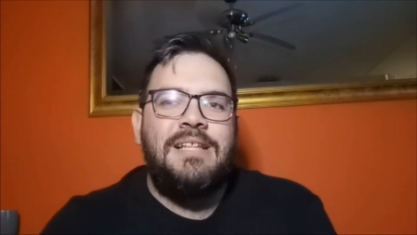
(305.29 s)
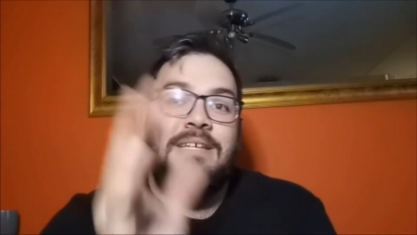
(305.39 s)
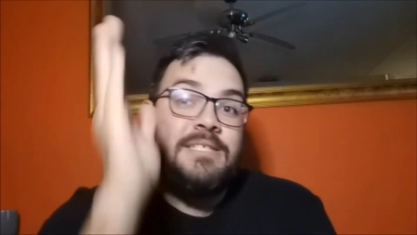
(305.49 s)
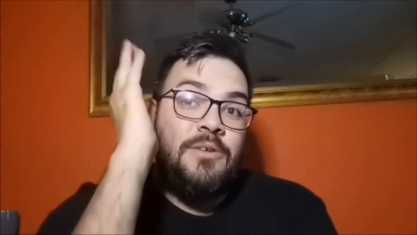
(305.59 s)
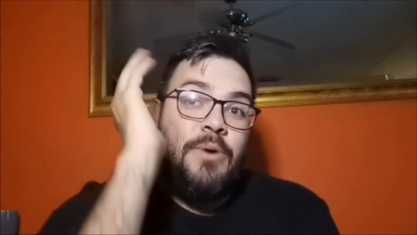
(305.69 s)

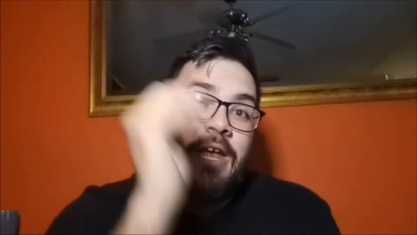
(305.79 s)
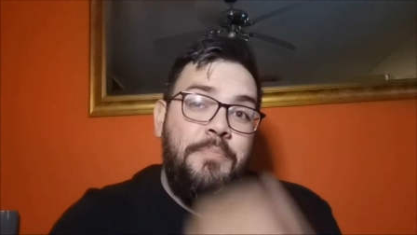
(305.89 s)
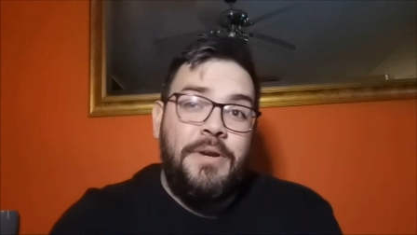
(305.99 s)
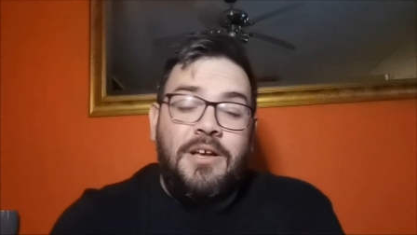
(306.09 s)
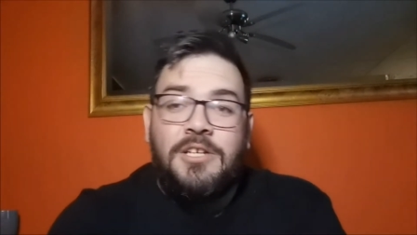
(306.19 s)
listen, what
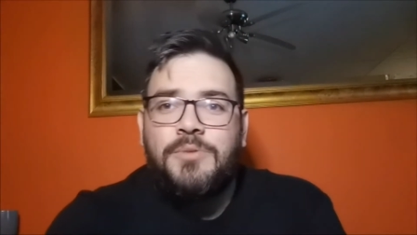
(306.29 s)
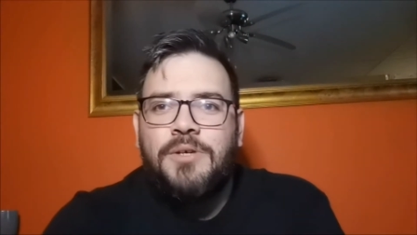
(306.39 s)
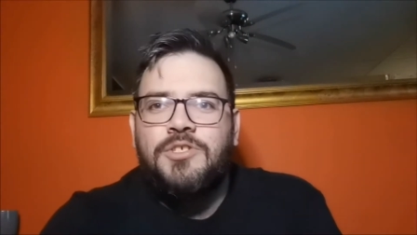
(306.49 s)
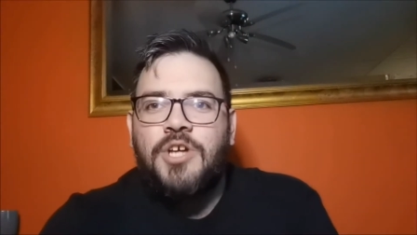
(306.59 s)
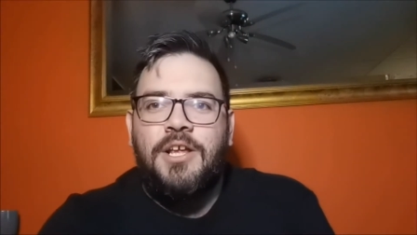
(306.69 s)
happened last week
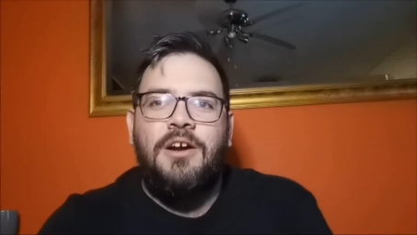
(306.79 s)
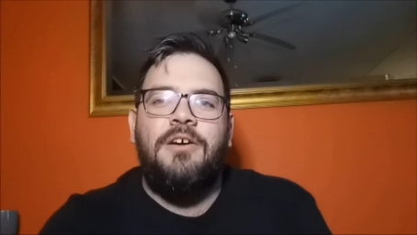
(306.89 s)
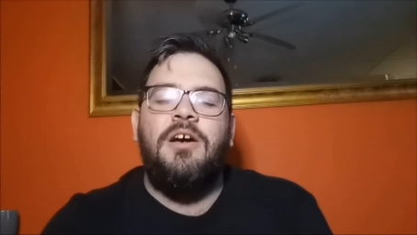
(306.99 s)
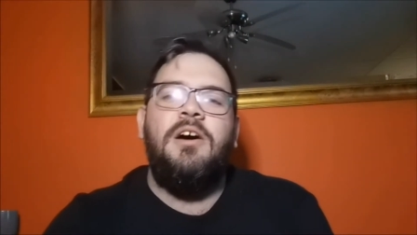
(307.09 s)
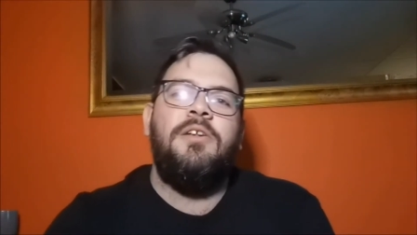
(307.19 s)
with Johnny
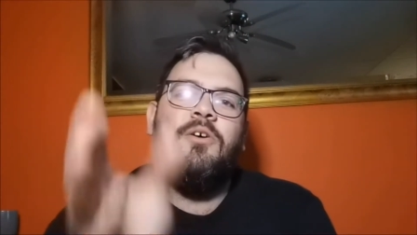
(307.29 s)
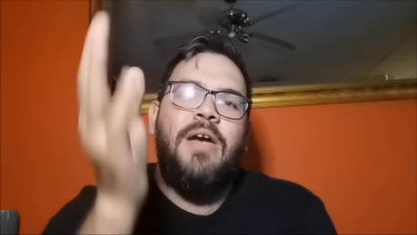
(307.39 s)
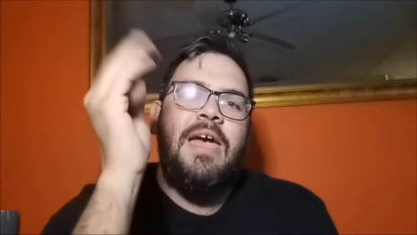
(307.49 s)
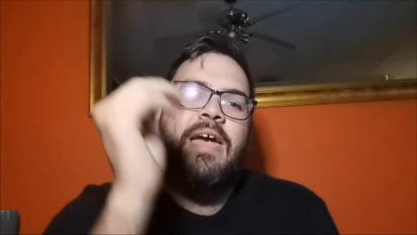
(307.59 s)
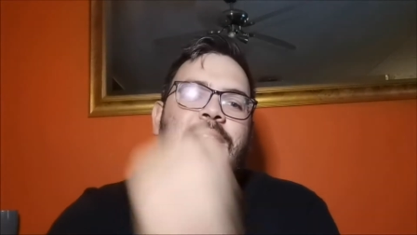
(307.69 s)

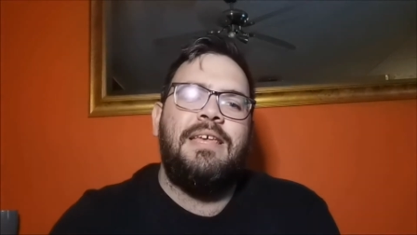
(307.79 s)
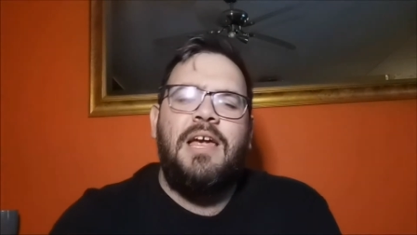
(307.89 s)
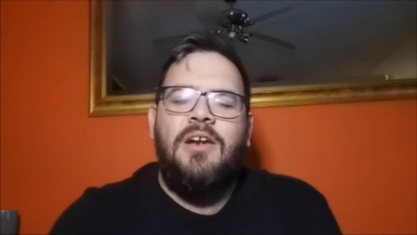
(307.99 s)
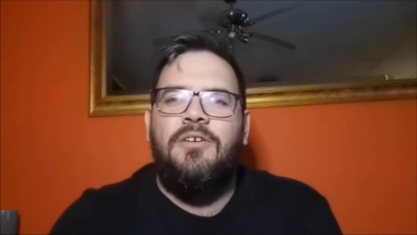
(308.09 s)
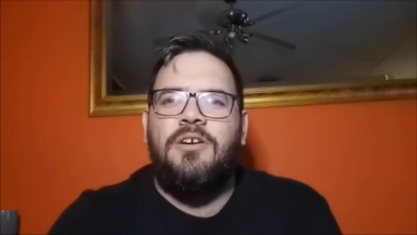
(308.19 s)
Gargano and
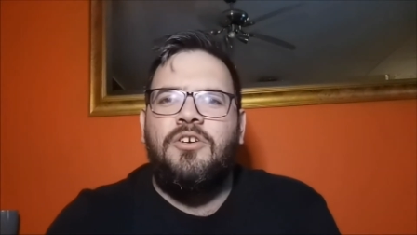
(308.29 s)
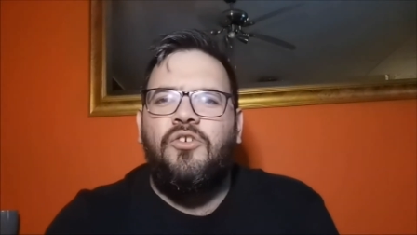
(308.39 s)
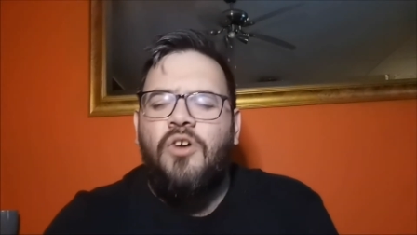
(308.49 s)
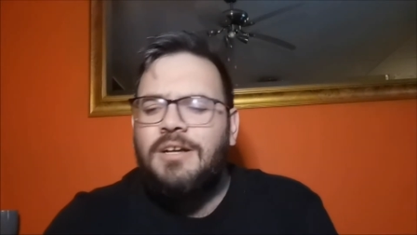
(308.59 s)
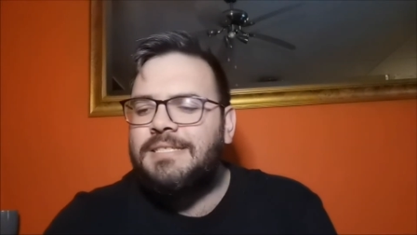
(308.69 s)
Karrion
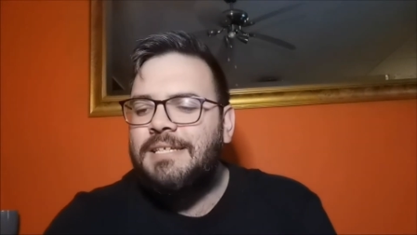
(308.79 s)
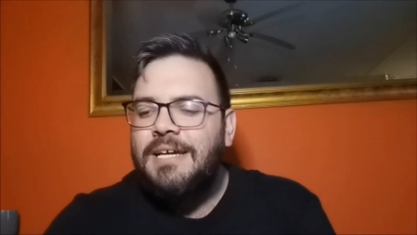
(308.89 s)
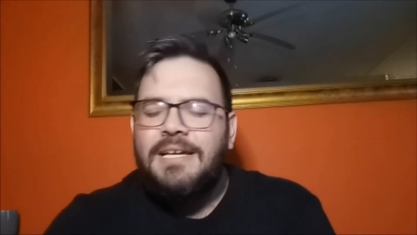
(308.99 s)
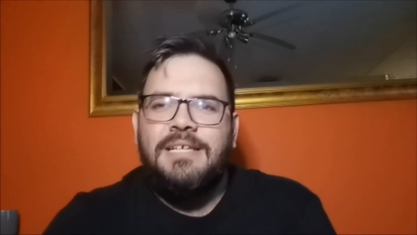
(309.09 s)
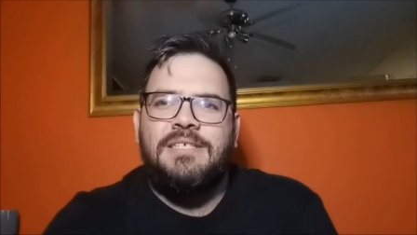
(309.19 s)
Kross
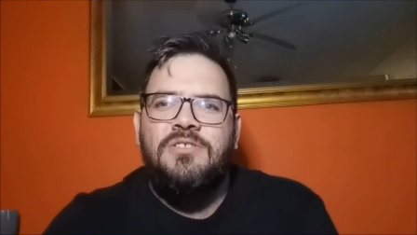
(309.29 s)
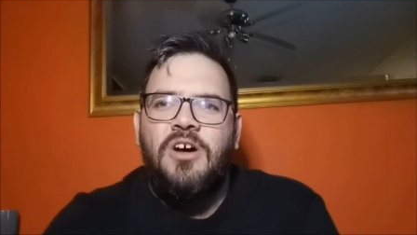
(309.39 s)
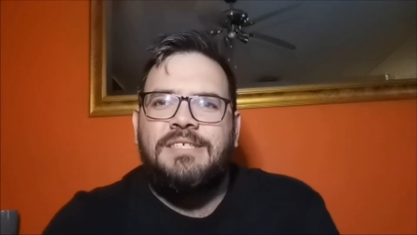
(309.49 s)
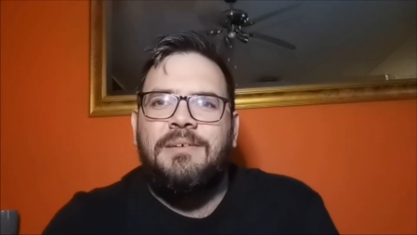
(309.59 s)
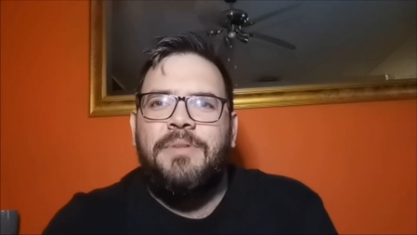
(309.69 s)
is
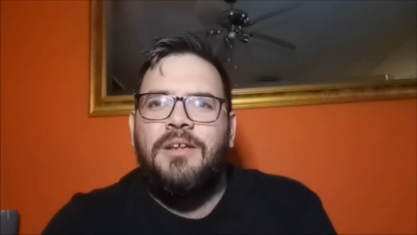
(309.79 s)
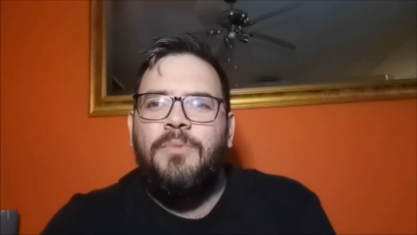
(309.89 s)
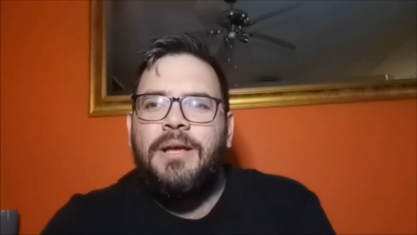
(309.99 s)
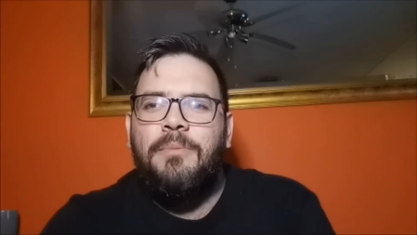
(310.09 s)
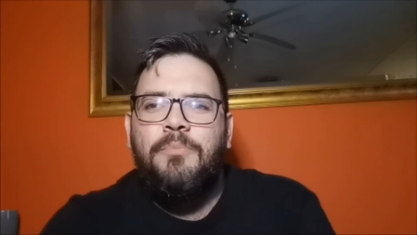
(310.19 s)
not something that
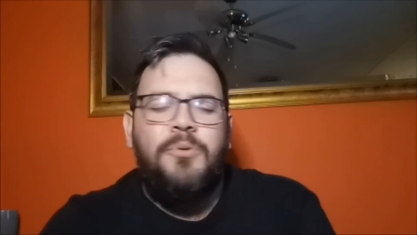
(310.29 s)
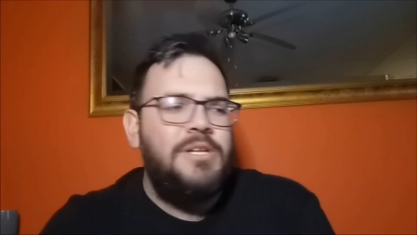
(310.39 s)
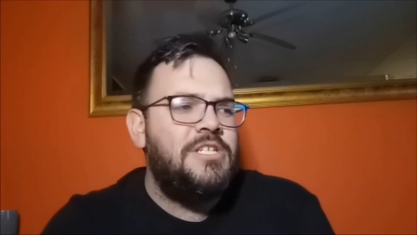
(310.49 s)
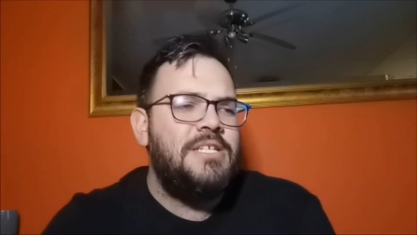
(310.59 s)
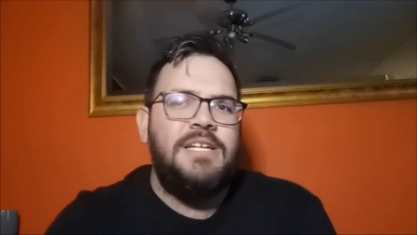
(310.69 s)
we
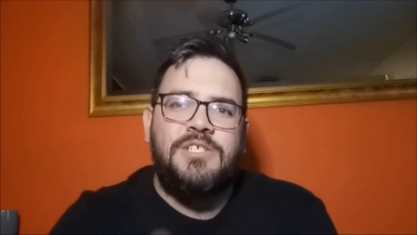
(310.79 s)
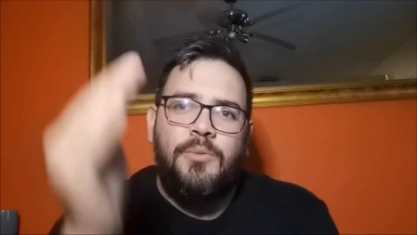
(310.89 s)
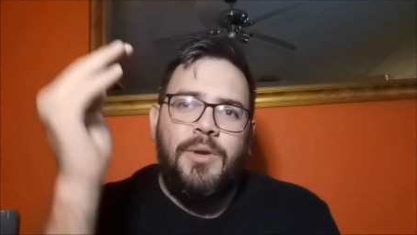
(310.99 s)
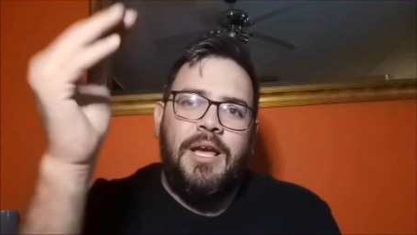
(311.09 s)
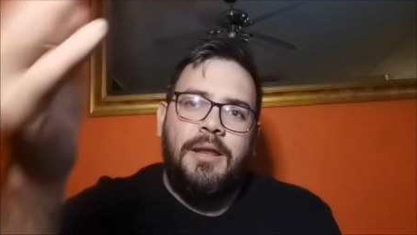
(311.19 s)
appreciate here, so
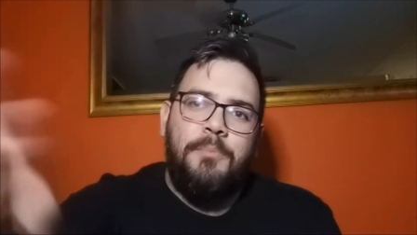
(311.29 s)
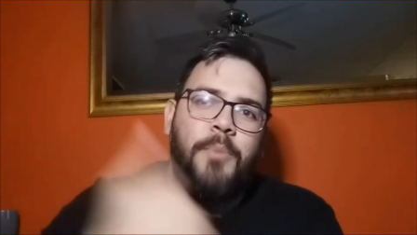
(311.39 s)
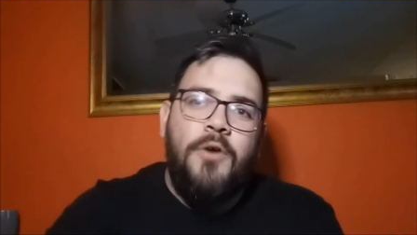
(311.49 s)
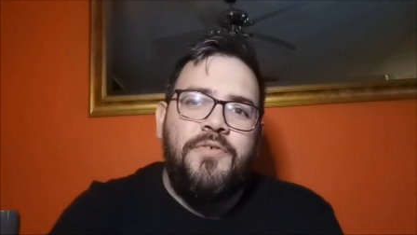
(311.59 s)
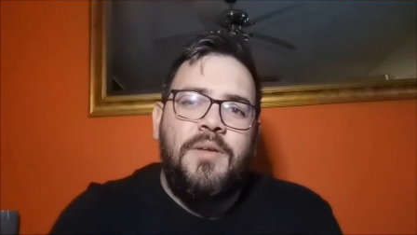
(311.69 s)
we're getting
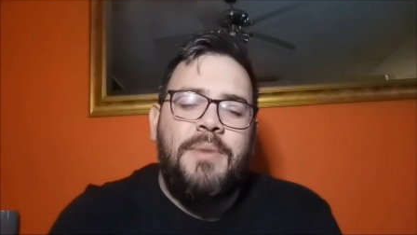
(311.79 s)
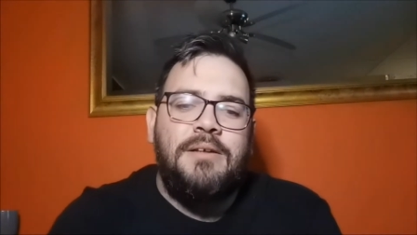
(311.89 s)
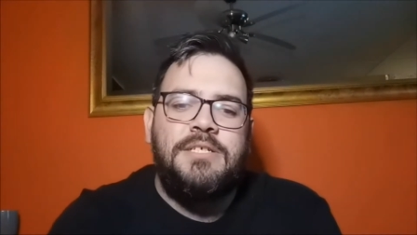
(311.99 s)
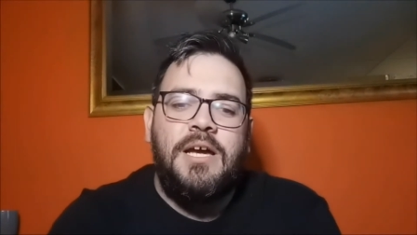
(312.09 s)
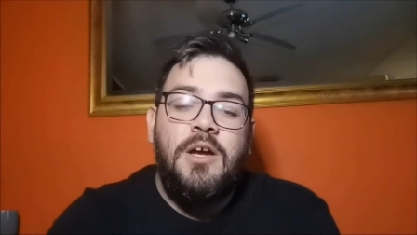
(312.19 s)
both of them
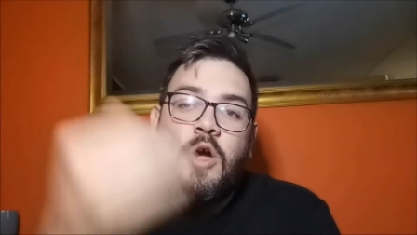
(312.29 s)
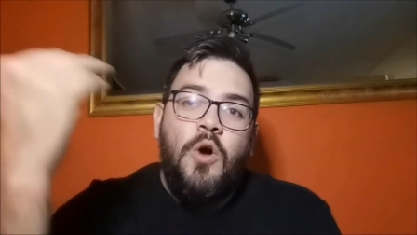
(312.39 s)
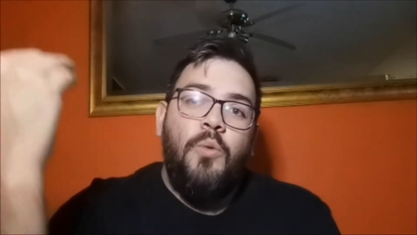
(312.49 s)
out here.